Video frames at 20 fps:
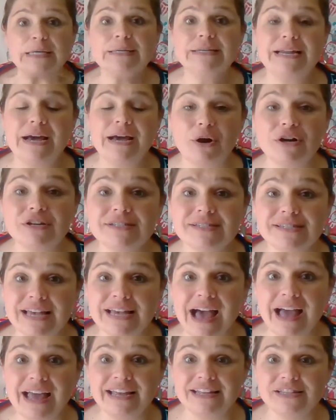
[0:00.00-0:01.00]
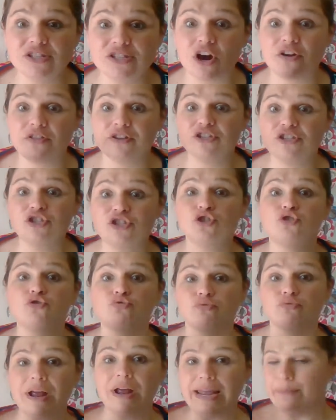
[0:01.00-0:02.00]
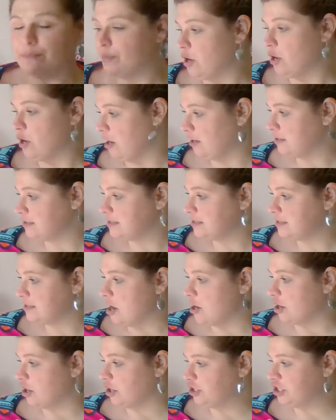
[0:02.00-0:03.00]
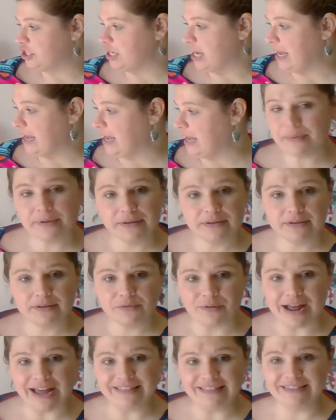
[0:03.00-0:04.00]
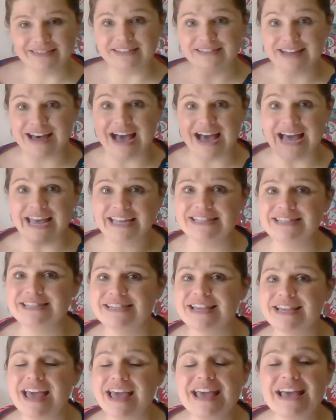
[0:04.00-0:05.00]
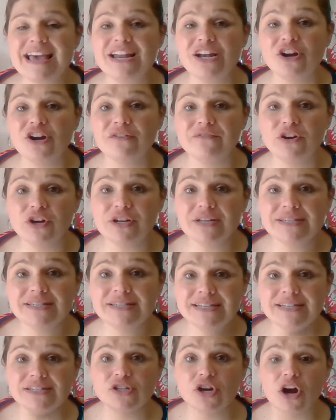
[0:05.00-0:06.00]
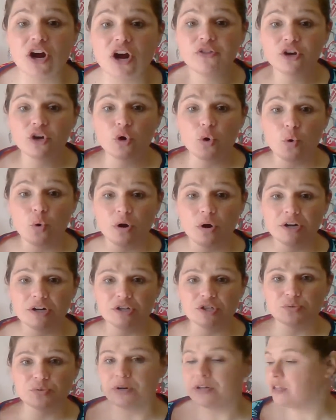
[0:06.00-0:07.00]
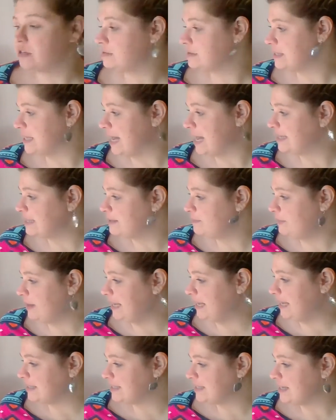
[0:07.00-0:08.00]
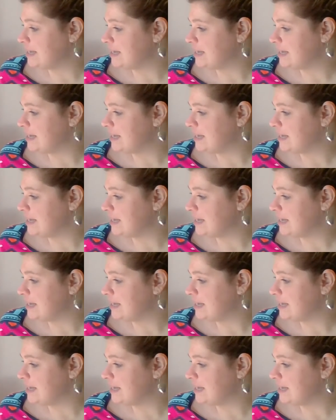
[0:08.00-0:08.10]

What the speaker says: Now, our sides are the straight parts on our shape, right? The lines, and our vertices are the corners where those lines meet.